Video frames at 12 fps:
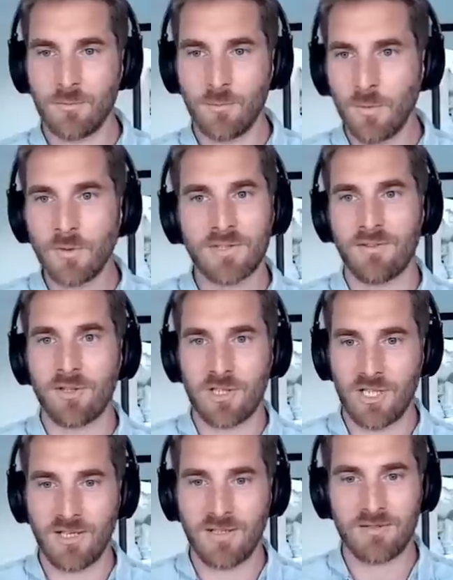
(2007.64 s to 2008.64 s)
won't ever
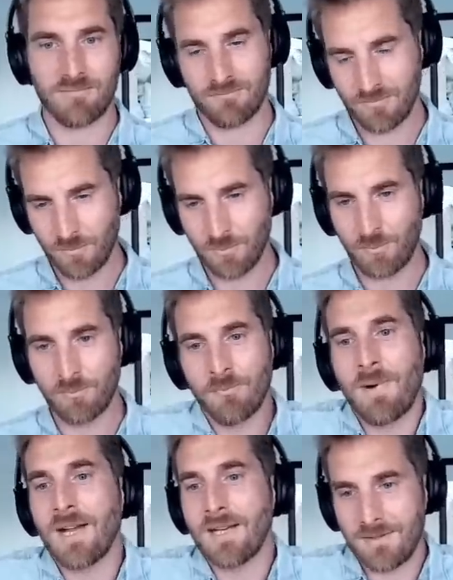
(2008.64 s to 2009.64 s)
change,
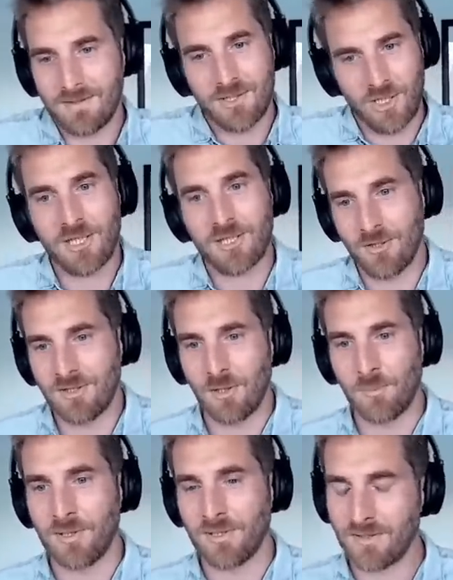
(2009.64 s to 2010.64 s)
might change a little
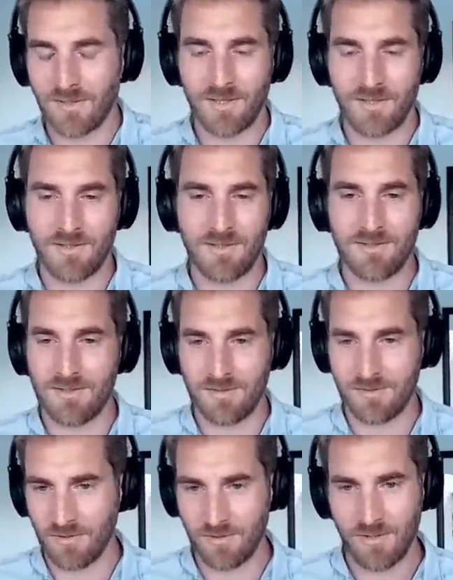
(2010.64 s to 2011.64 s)
bit, and this
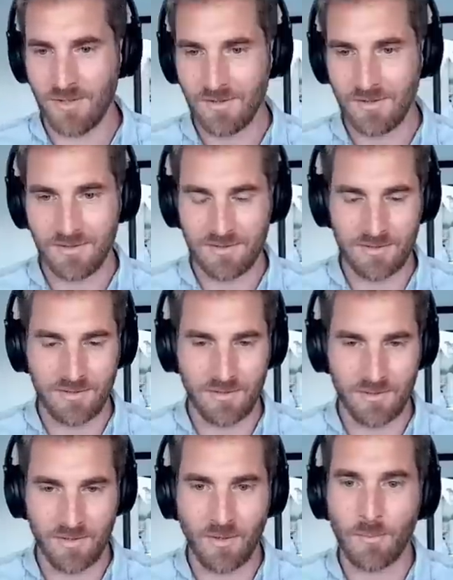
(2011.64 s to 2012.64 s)
is a, this is
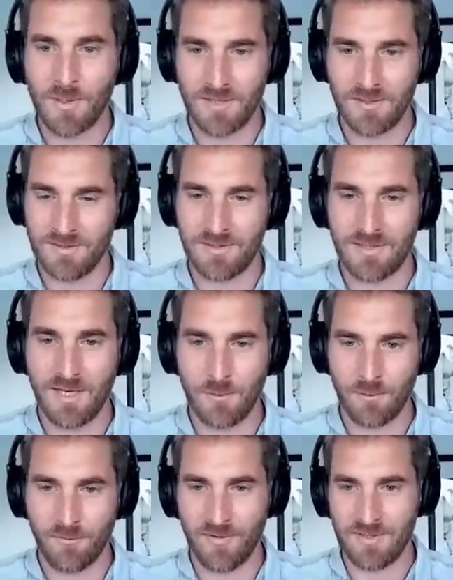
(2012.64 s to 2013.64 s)
a normal. This is
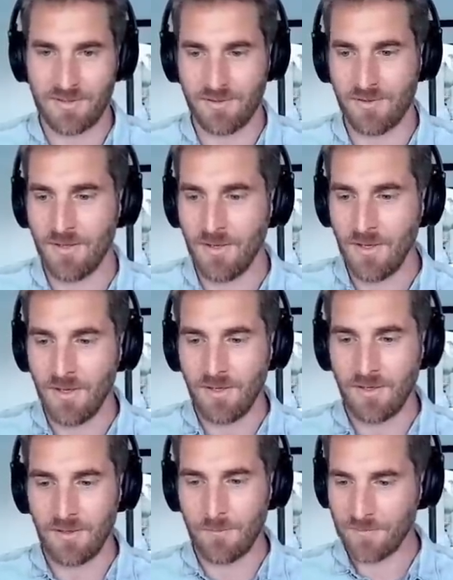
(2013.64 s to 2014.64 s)
how things uh,
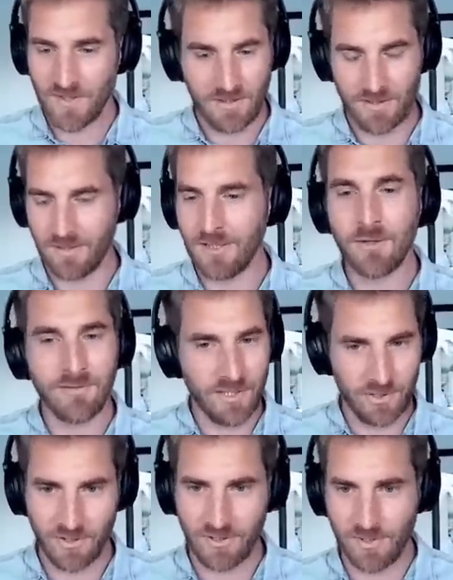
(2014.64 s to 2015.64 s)
um, like
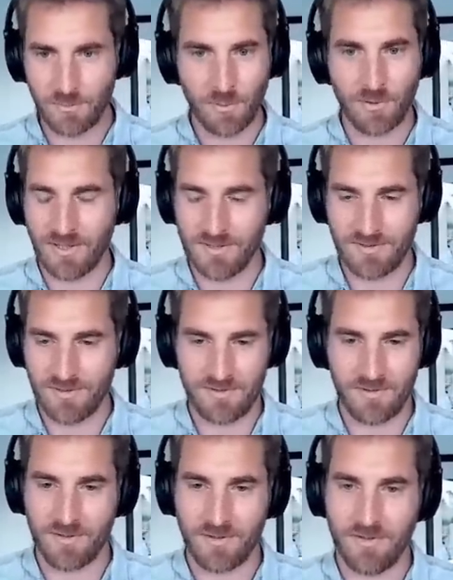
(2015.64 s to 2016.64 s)
innovation and progress is
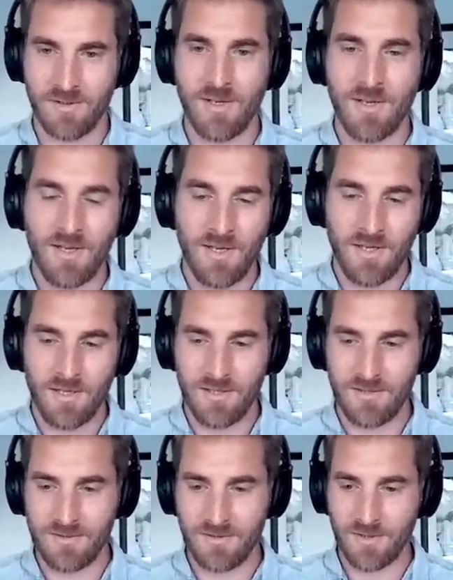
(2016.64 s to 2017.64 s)
uh,
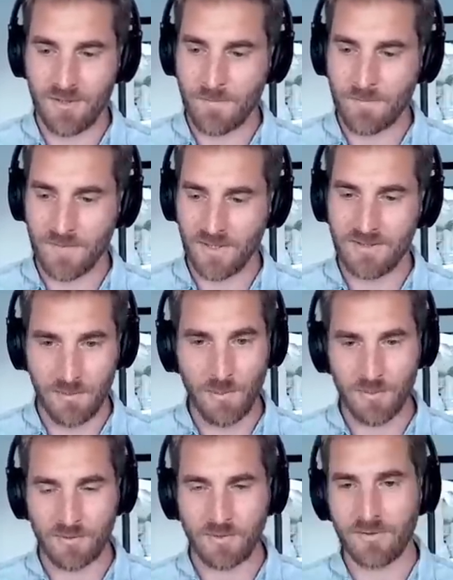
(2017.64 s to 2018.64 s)
is um, is
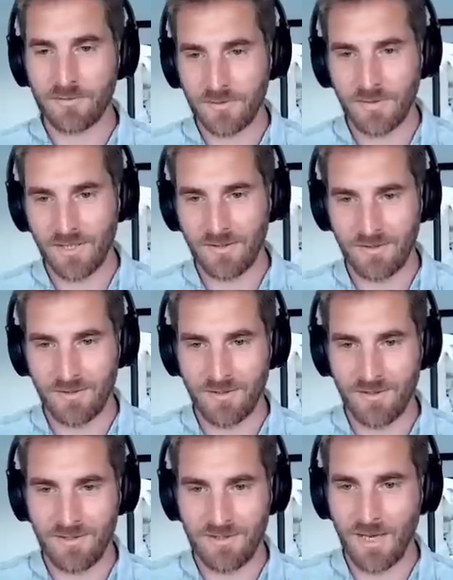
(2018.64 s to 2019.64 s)
important, and uh,
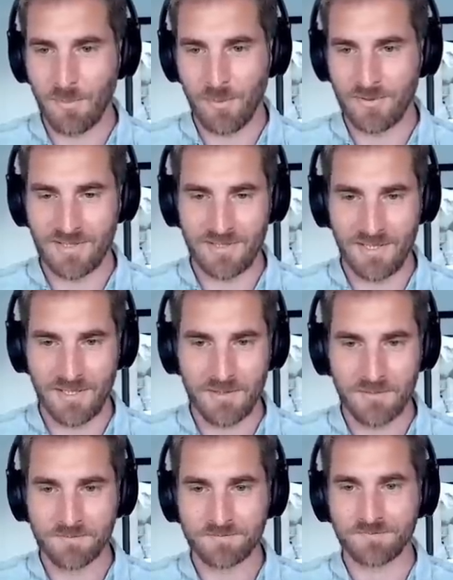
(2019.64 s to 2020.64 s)
it happens at the end.